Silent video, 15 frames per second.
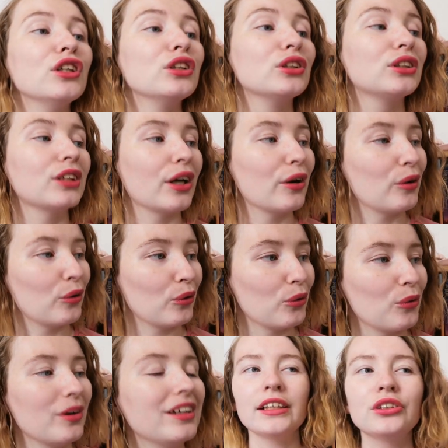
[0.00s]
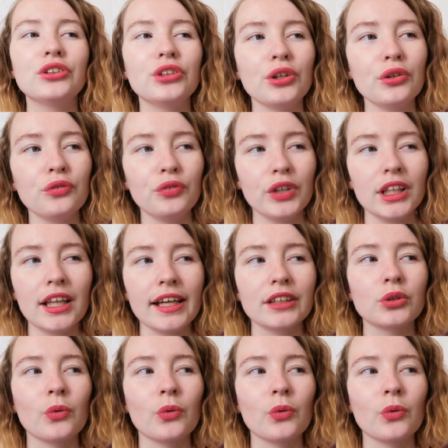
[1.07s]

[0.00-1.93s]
So I do feel like